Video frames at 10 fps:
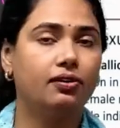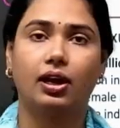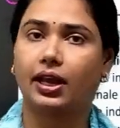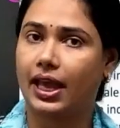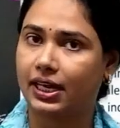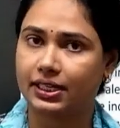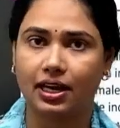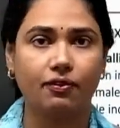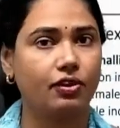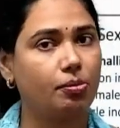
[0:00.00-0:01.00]
character
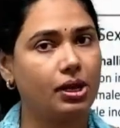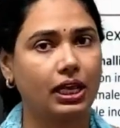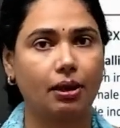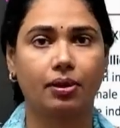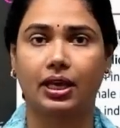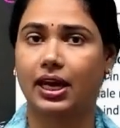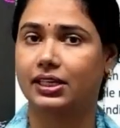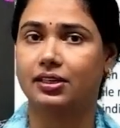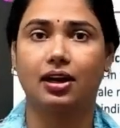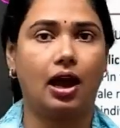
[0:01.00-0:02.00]
and female
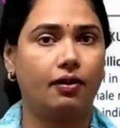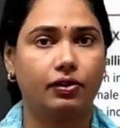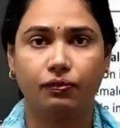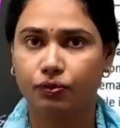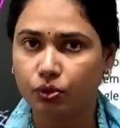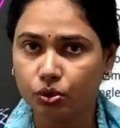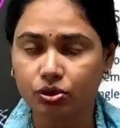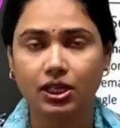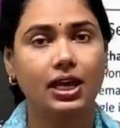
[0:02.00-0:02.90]
character half are fused